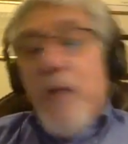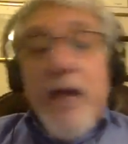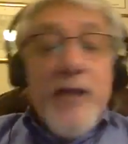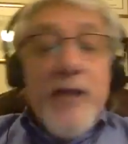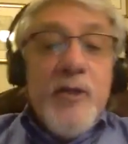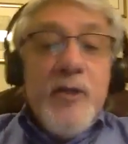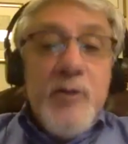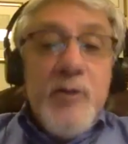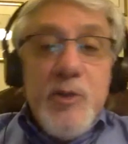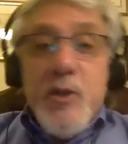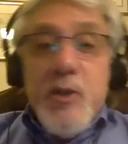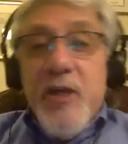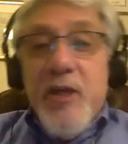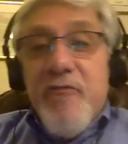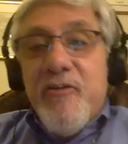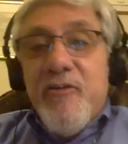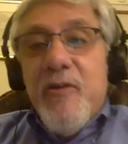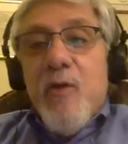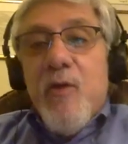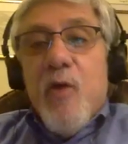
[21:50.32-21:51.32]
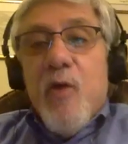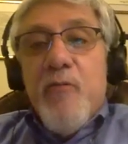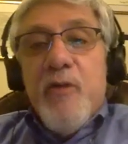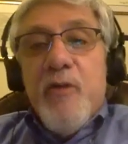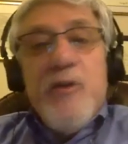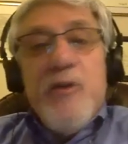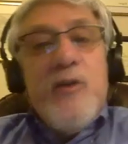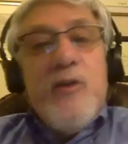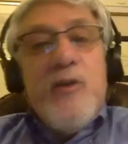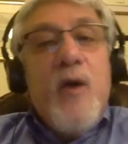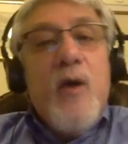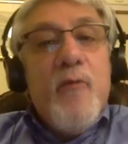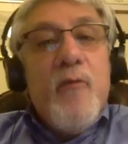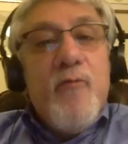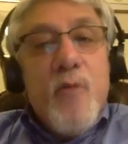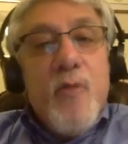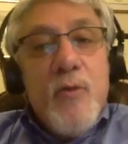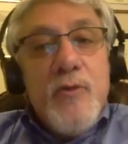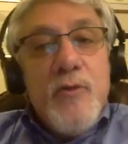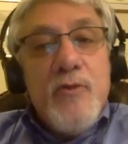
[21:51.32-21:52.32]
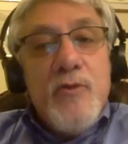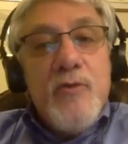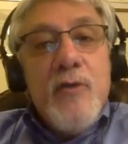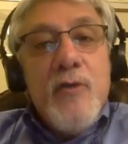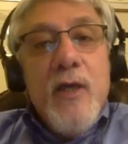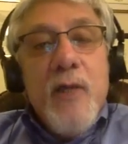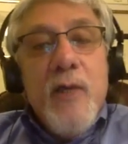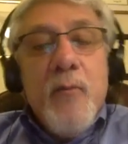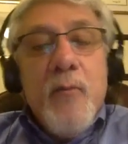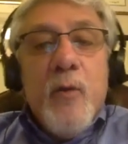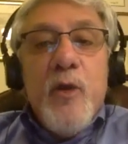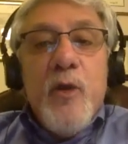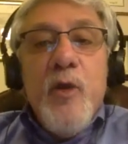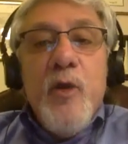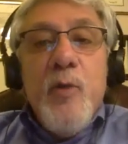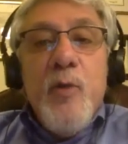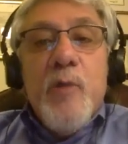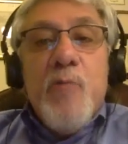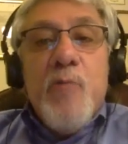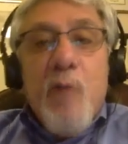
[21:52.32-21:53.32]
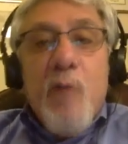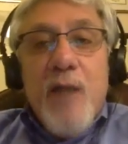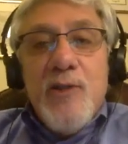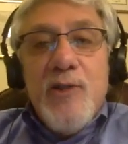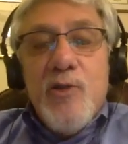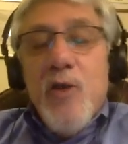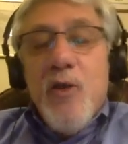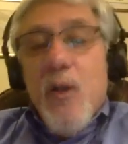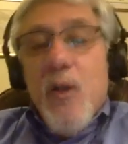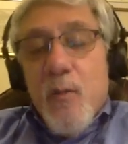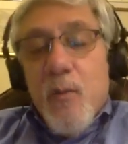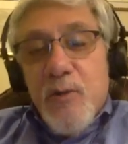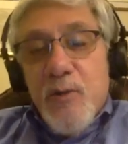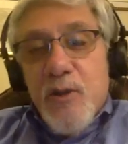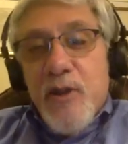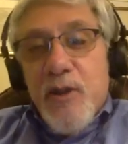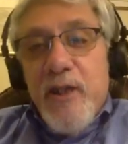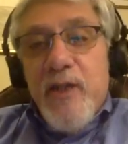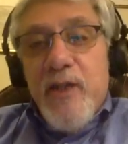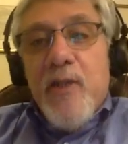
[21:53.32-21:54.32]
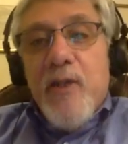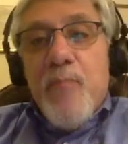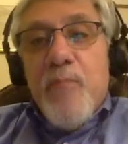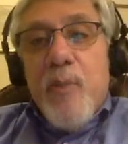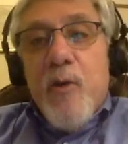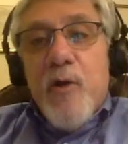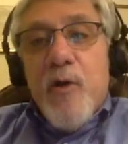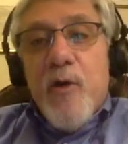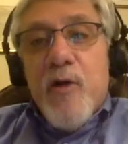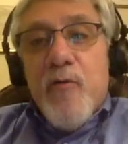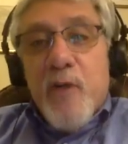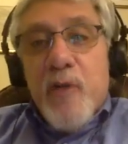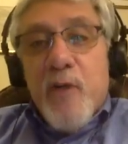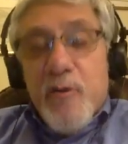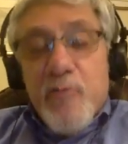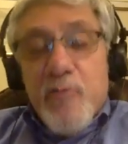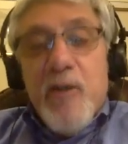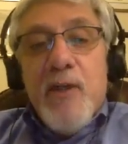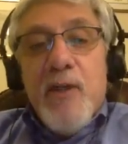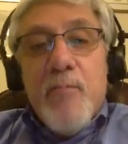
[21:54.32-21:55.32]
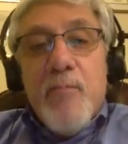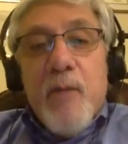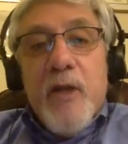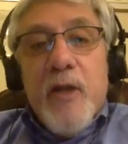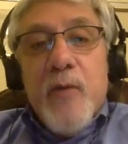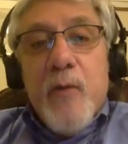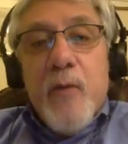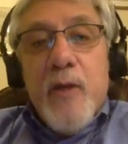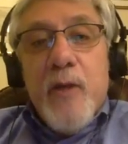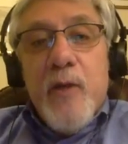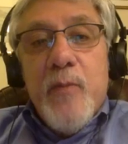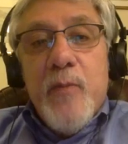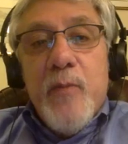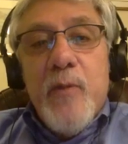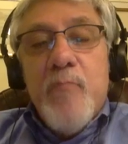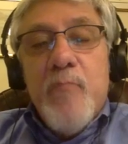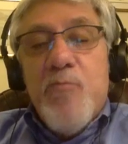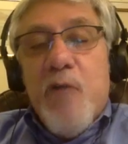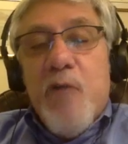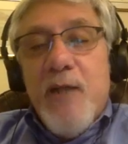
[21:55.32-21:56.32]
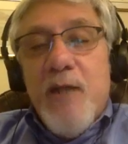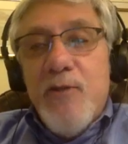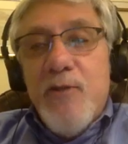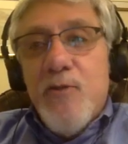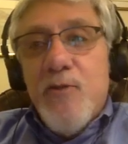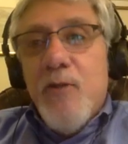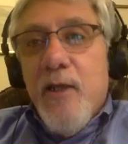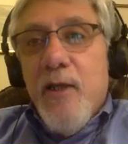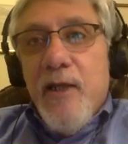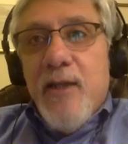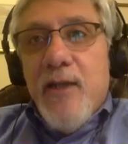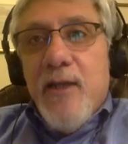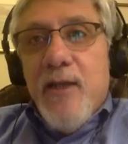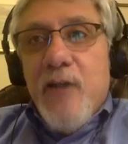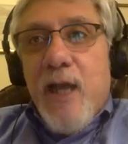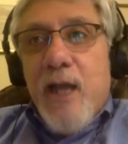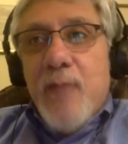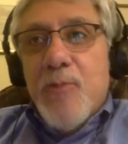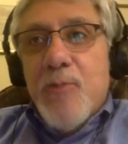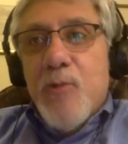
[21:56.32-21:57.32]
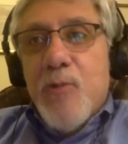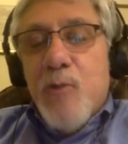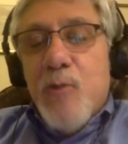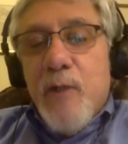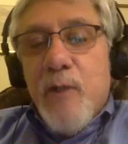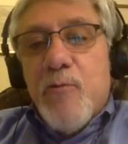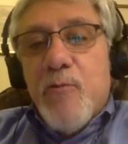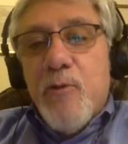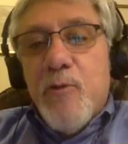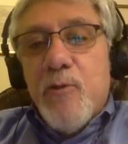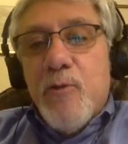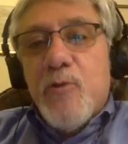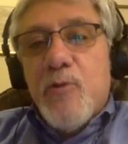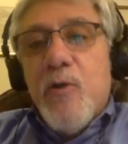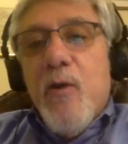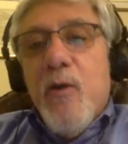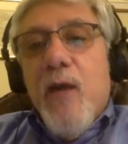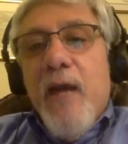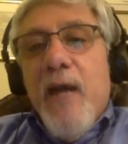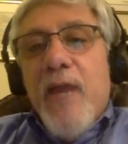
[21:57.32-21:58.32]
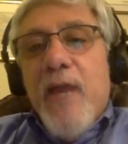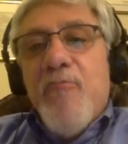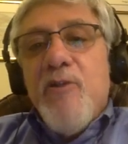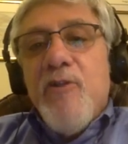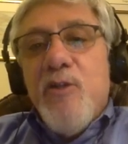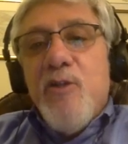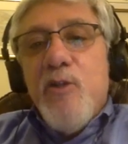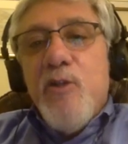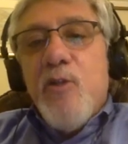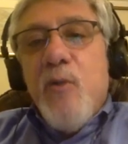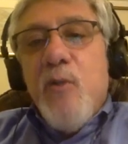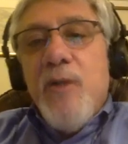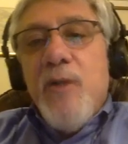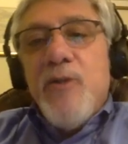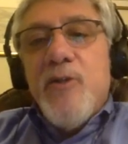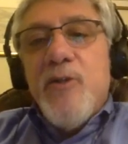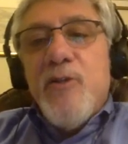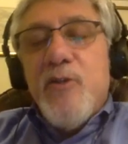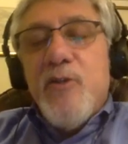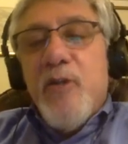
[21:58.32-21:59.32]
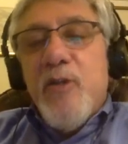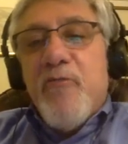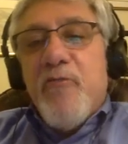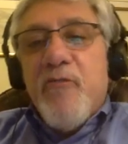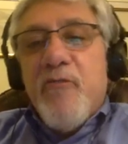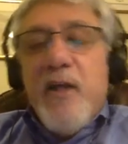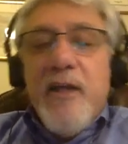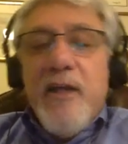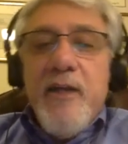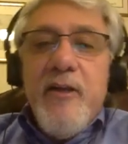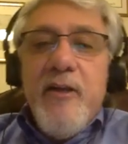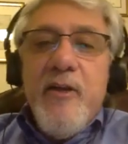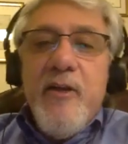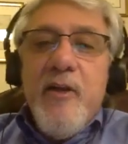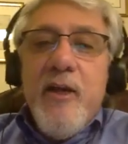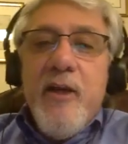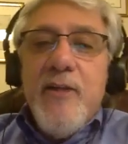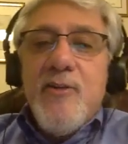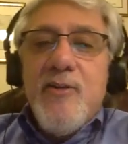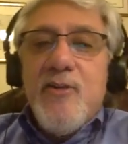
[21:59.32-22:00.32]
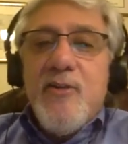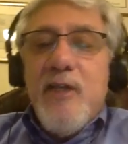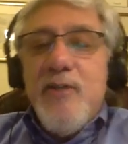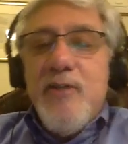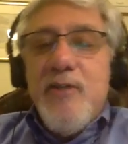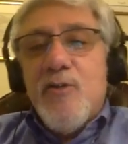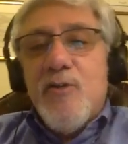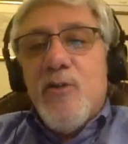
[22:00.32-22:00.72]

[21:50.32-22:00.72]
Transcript: shift over to the armed forces, where human rights was a key component of our training, by the way. Human rights is absolutely crucial. So every situation is different. And in the United States, it's a